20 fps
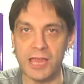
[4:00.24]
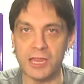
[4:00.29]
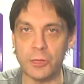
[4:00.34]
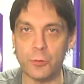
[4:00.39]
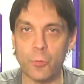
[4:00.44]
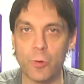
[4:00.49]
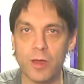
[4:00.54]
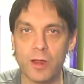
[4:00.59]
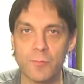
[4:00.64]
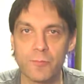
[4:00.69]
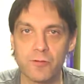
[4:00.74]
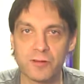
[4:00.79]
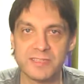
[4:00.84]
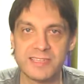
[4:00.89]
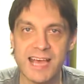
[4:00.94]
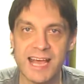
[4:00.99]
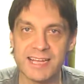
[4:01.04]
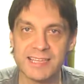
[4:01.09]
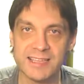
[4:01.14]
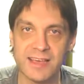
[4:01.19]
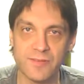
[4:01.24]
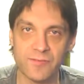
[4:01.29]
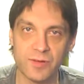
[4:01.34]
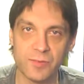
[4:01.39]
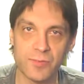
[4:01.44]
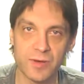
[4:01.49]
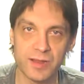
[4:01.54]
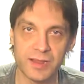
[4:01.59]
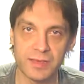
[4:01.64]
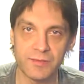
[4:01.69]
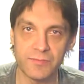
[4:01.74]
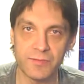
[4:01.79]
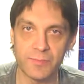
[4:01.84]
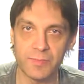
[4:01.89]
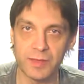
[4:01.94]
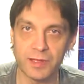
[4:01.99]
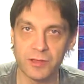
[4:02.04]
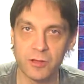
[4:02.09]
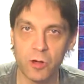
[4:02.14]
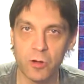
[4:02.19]
you want to protect everybody from
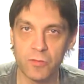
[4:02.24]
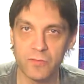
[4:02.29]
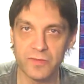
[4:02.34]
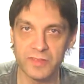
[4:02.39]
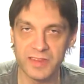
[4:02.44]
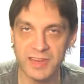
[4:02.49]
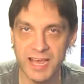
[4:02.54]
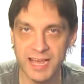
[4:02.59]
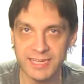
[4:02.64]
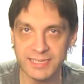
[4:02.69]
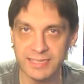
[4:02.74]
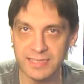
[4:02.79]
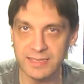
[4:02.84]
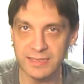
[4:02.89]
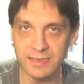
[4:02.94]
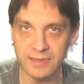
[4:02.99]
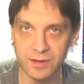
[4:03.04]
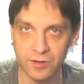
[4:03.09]
the COVID-19